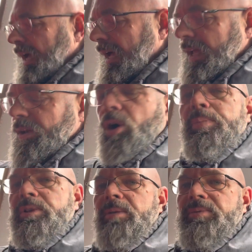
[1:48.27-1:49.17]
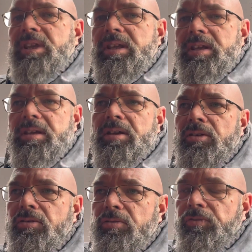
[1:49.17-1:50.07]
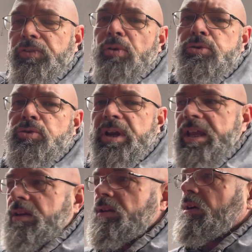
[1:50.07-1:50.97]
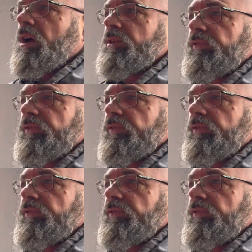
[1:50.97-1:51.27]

I opened up the fuel drain on the